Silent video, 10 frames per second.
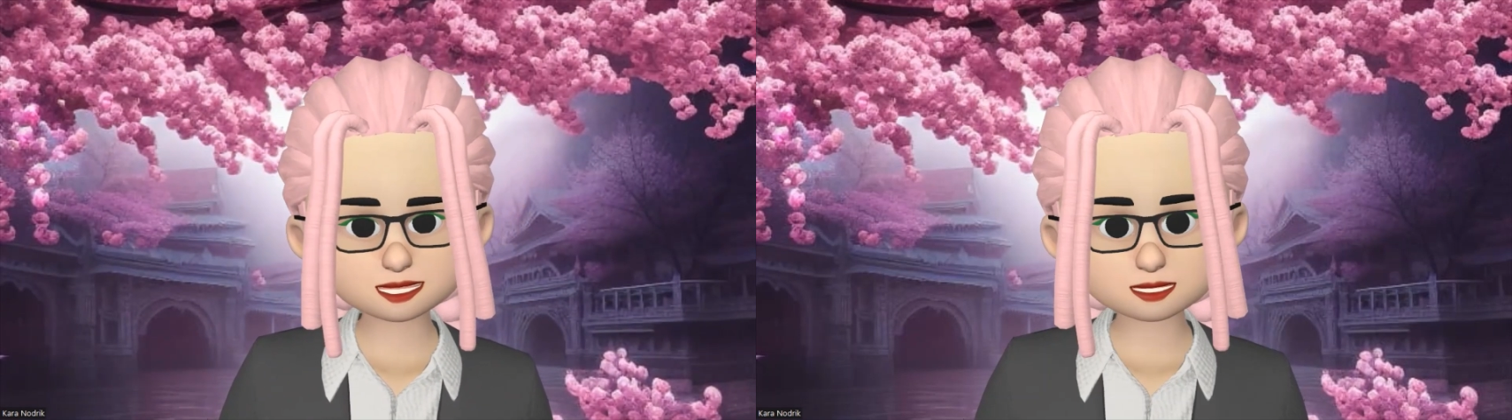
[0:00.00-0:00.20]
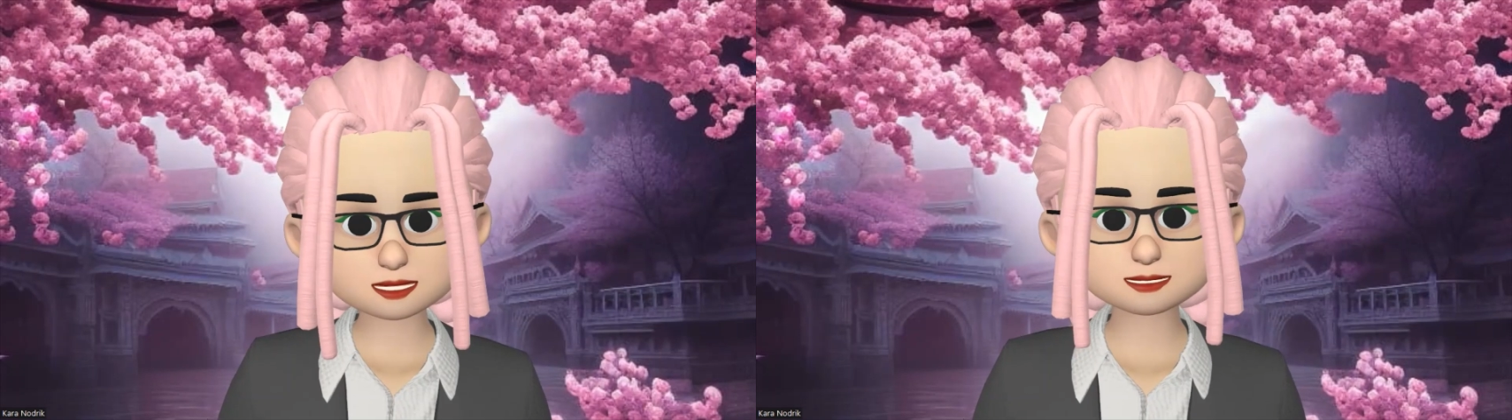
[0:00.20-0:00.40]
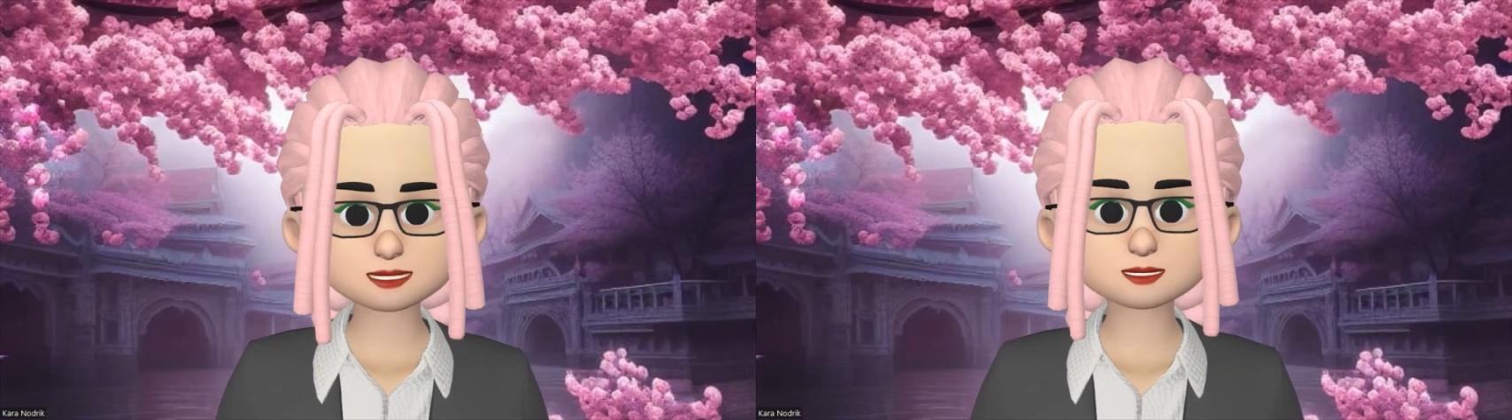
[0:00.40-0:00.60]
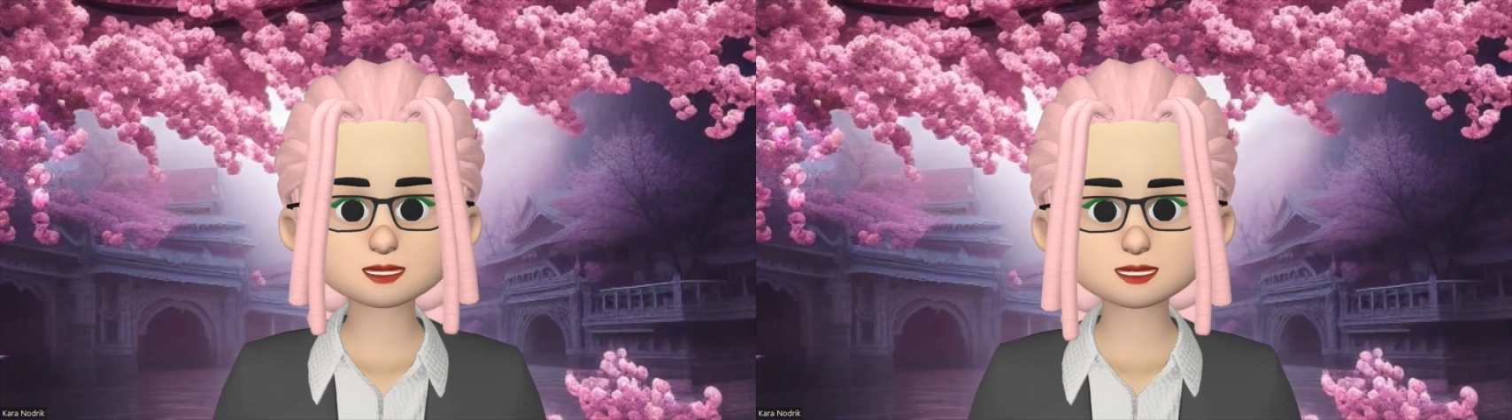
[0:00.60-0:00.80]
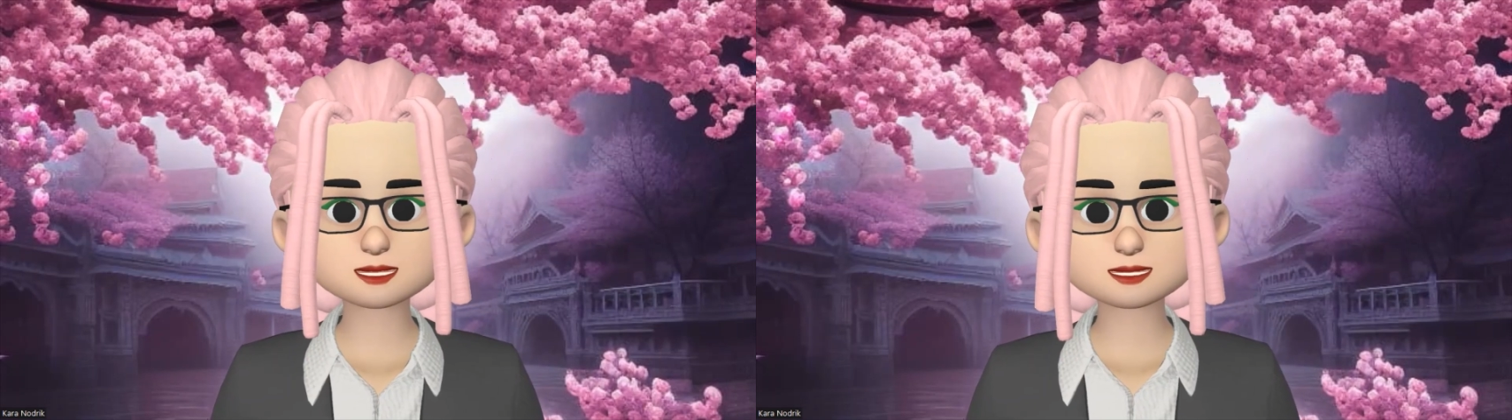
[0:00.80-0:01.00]
and other
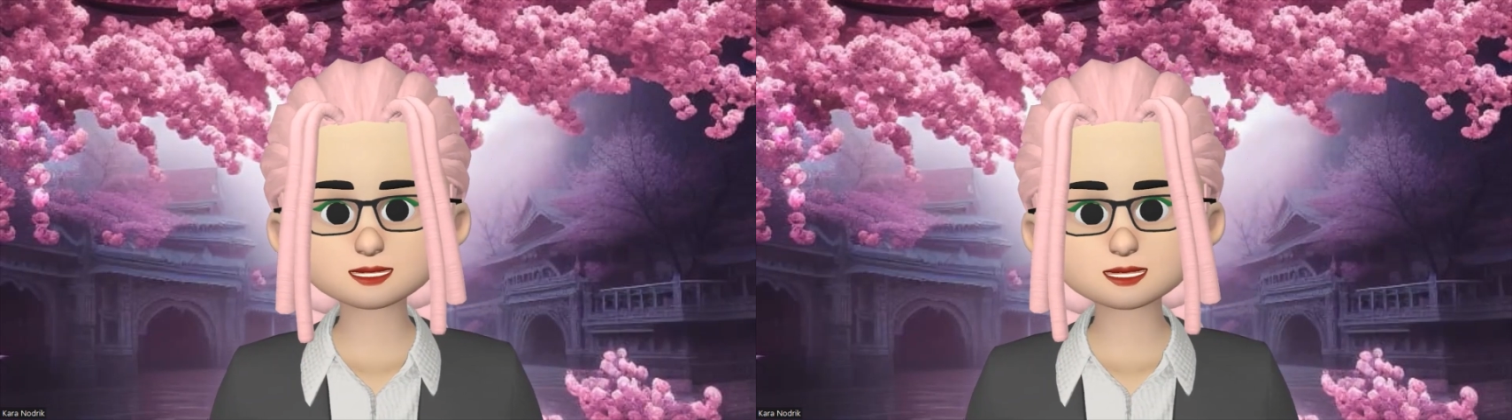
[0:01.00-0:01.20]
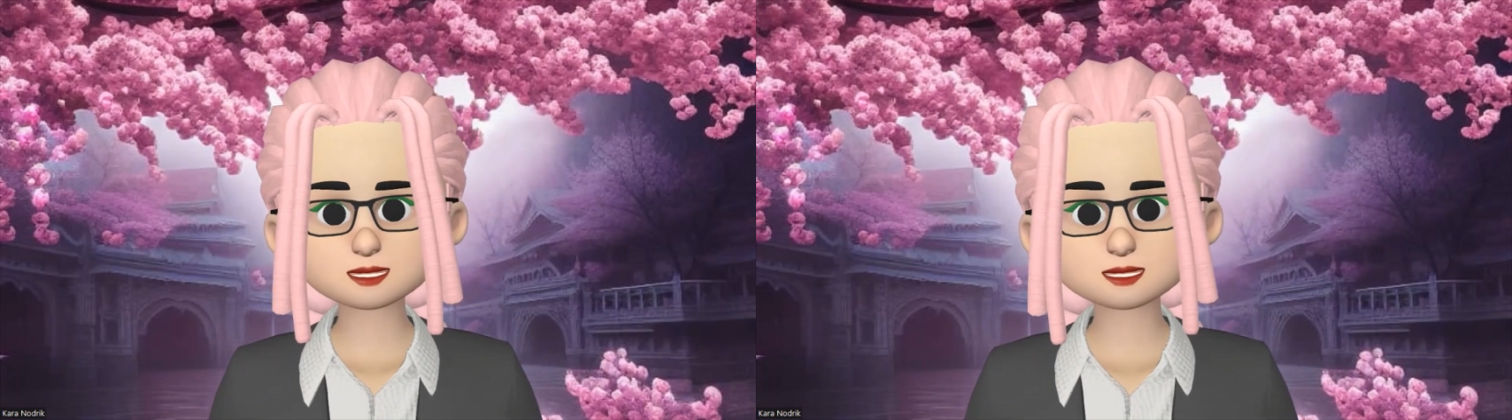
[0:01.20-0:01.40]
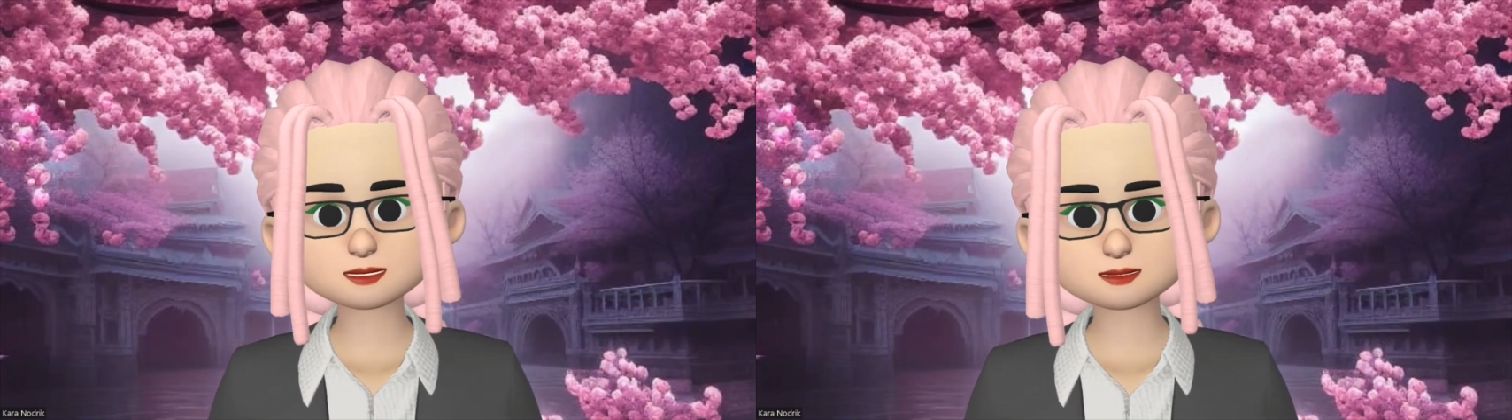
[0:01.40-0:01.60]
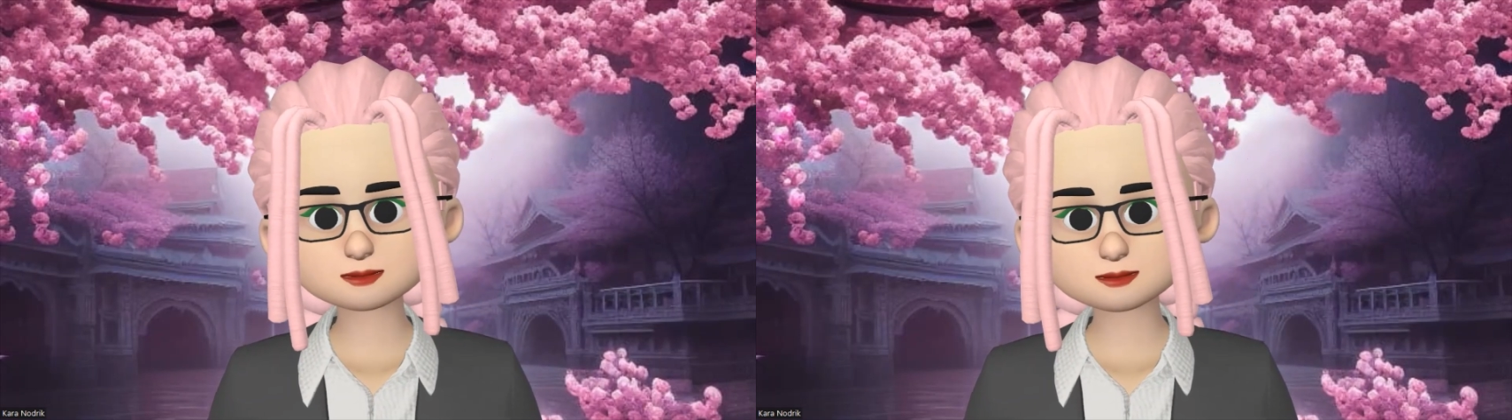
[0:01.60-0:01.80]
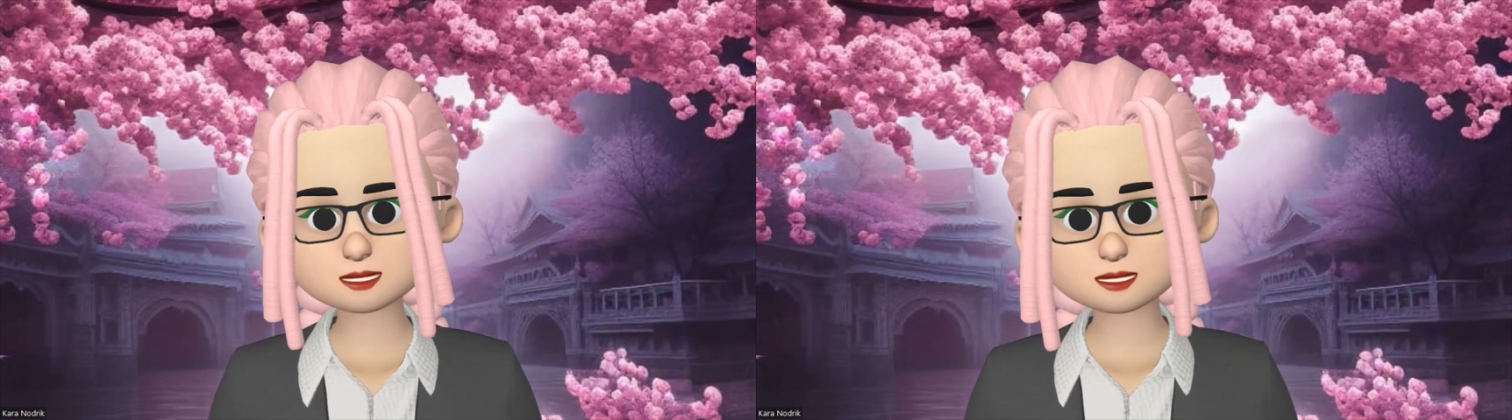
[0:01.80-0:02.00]
sexual orientations
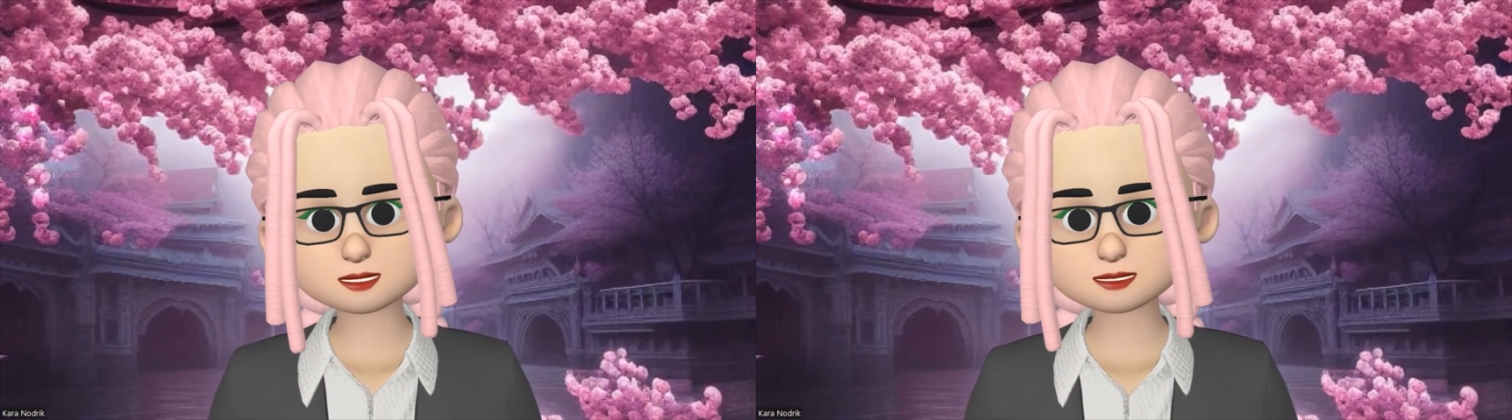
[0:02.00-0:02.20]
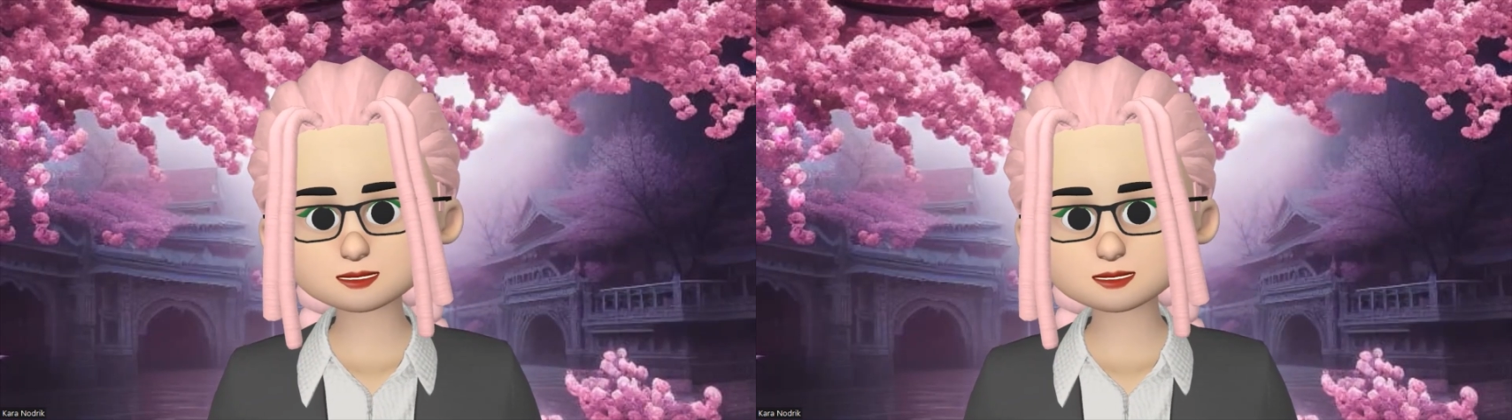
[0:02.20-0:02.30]
may change